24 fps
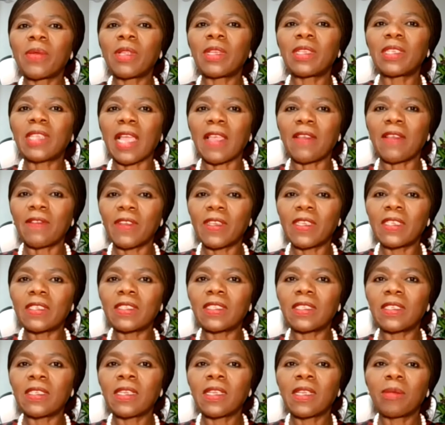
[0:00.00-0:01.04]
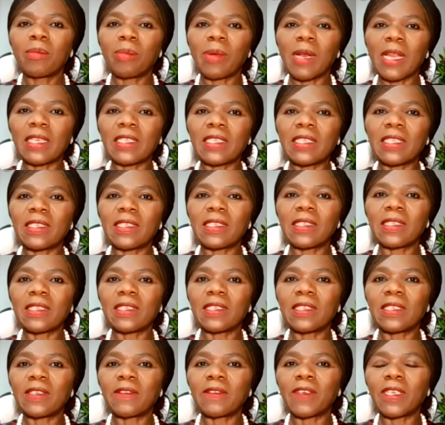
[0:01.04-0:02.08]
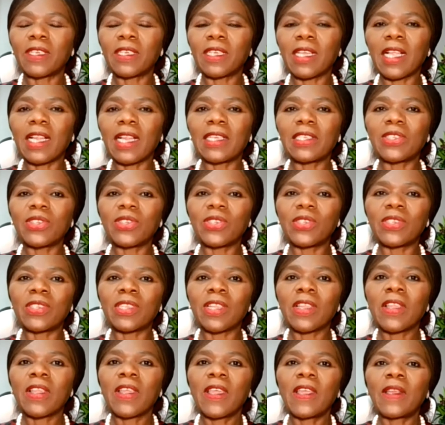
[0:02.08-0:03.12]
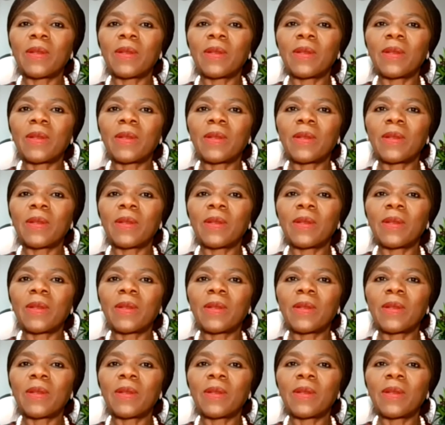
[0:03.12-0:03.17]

they were diverse practices in different cultures,